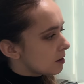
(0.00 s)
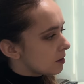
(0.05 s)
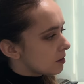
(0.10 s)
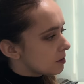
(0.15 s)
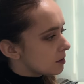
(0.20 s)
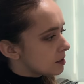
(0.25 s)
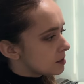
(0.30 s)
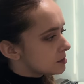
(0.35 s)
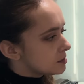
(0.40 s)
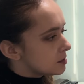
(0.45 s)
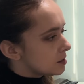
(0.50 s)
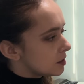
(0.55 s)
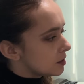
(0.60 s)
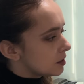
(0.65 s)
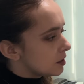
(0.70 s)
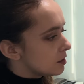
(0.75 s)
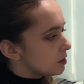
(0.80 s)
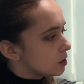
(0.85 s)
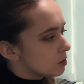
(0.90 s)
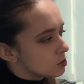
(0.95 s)
This,
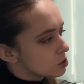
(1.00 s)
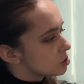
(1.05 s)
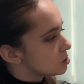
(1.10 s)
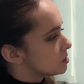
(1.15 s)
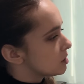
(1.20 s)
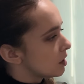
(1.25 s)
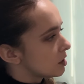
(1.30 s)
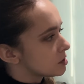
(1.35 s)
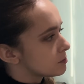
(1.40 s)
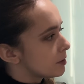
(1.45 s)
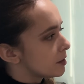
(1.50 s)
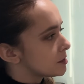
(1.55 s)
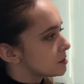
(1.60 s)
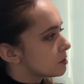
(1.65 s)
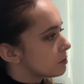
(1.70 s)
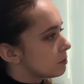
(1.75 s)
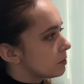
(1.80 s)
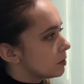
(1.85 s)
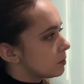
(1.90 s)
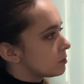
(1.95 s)
you just express the
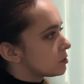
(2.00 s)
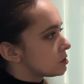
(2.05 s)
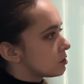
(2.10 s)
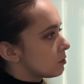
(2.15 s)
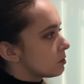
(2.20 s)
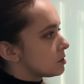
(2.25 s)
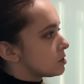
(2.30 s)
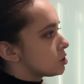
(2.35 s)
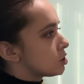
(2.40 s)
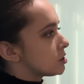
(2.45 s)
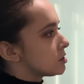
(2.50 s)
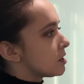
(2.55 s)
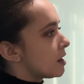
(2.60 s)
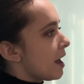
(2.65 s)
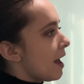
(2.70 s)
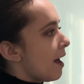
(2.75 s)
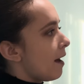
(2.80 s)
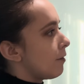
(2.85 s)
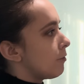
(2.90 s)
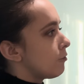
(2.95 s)
root, so it's just an
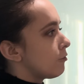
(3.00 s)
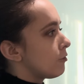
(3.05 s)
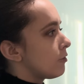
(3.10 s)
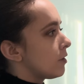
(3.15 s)
F,